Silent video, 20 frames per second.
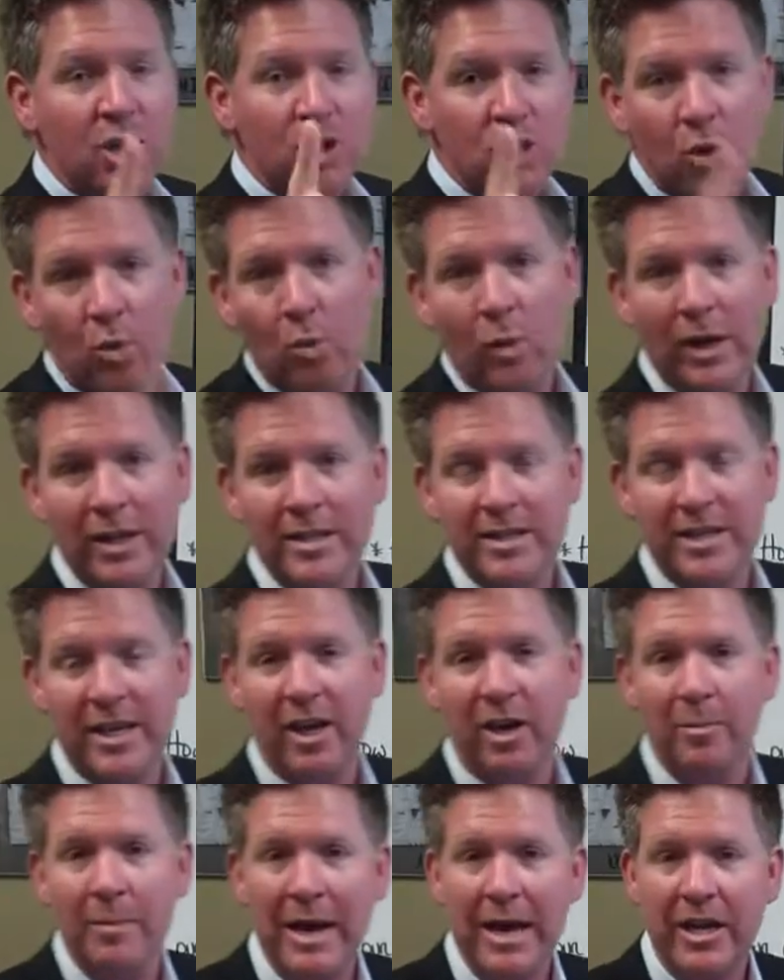to one
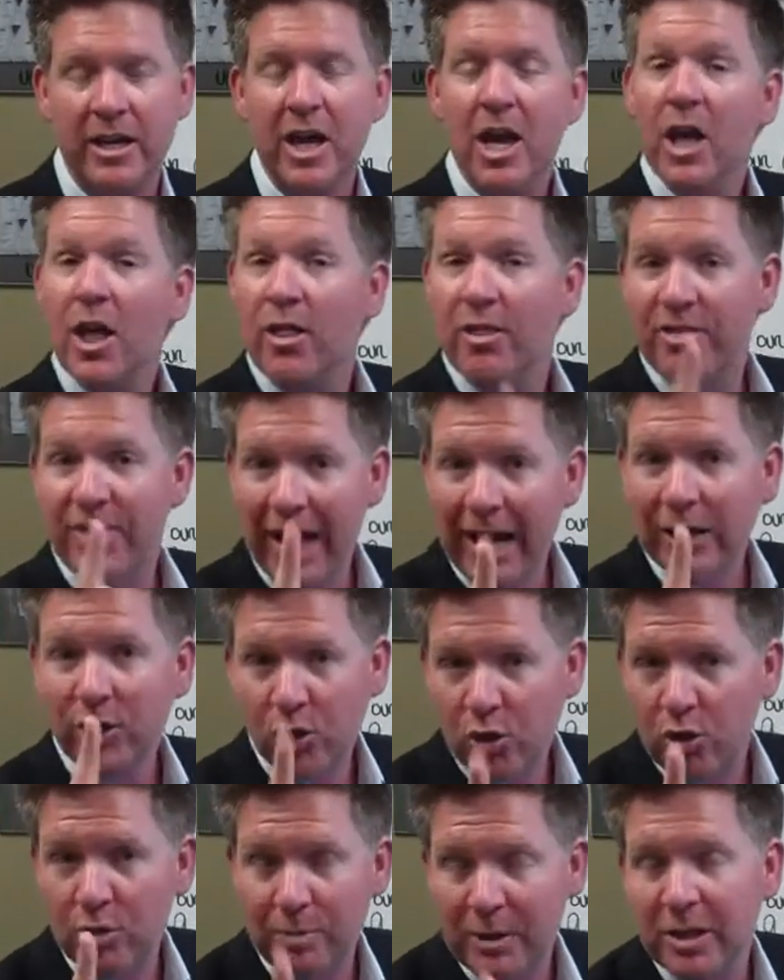sale made. That
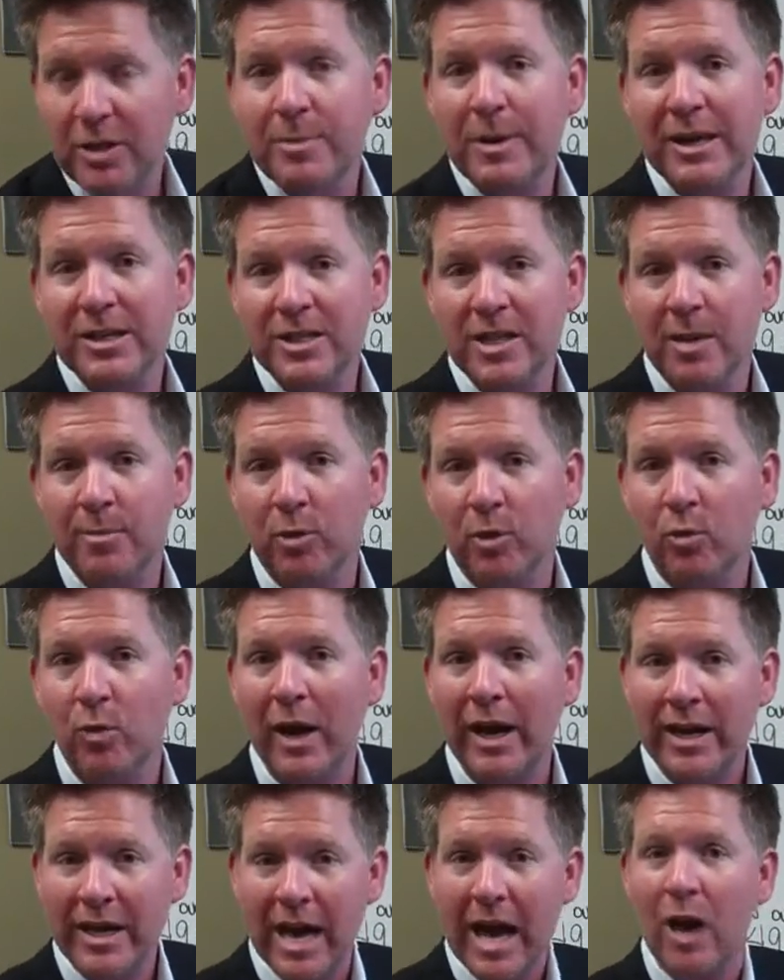could be the best number
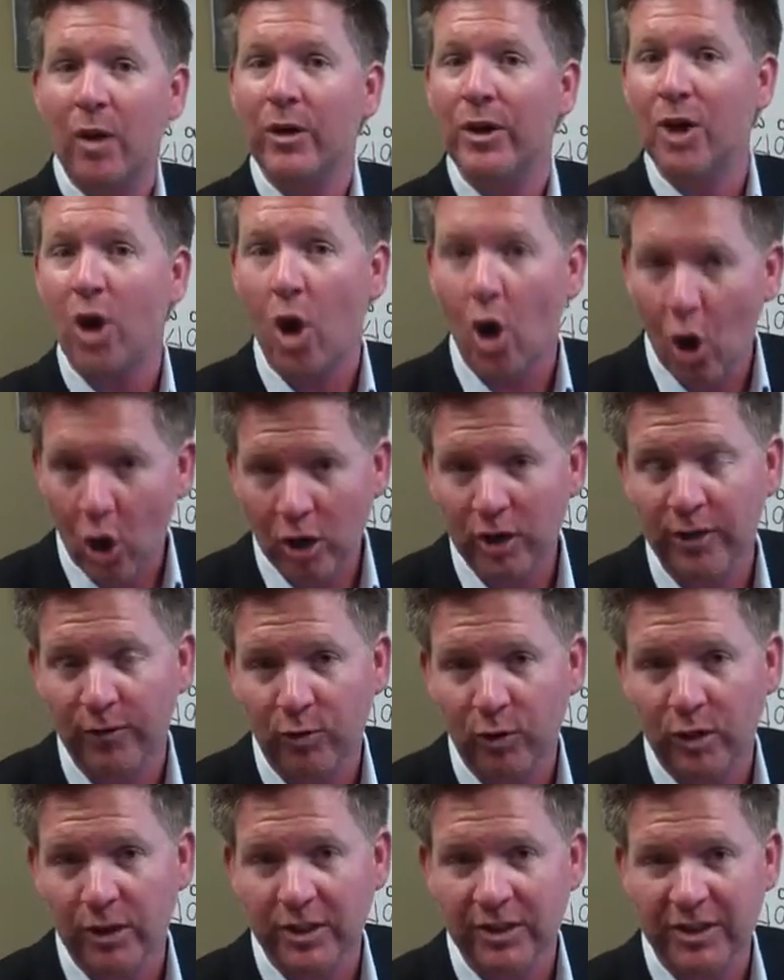right now in all of
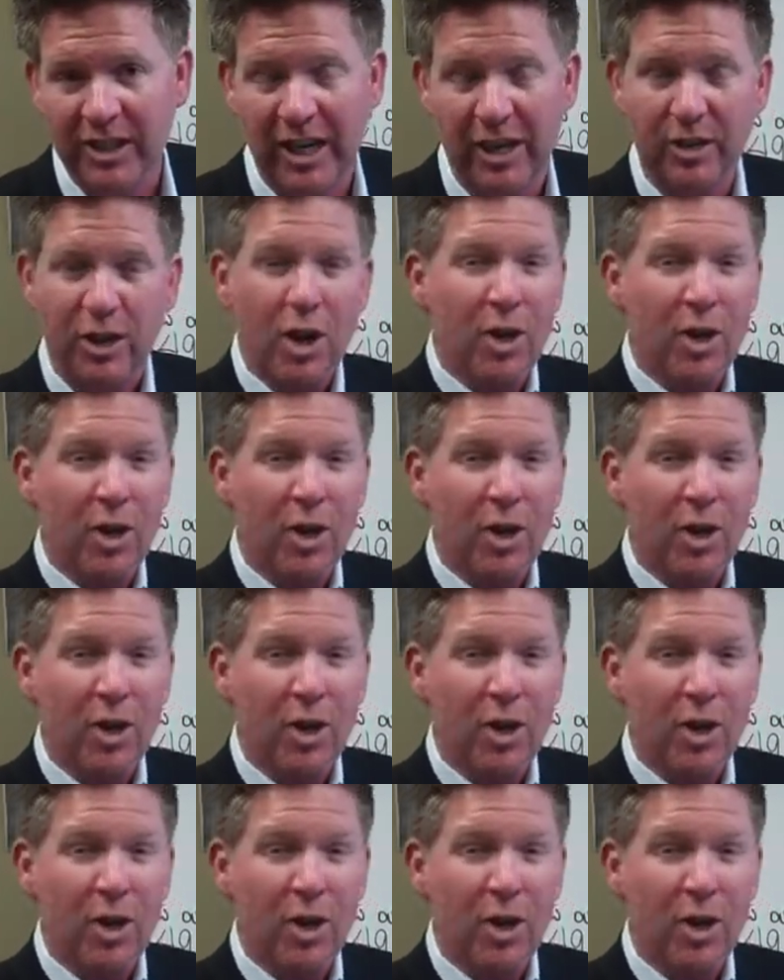real estate.